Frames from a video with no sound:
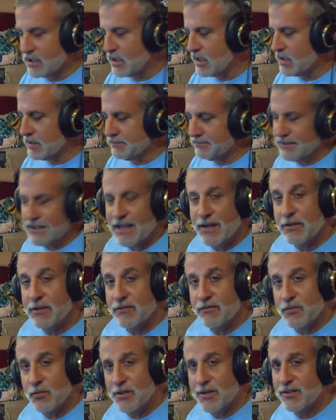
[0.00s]
uh, yeah,
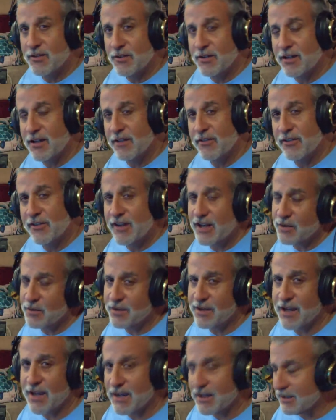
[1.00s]
if you want to do another take,
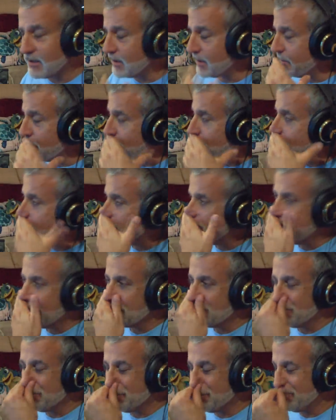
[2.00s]
we can. I mean,
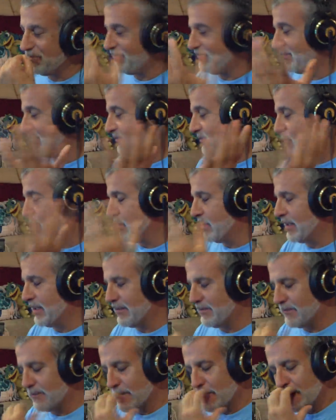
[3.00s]
he,
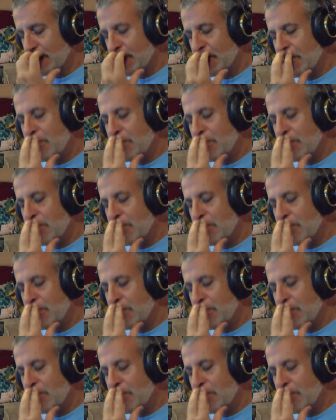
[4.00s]
whatever.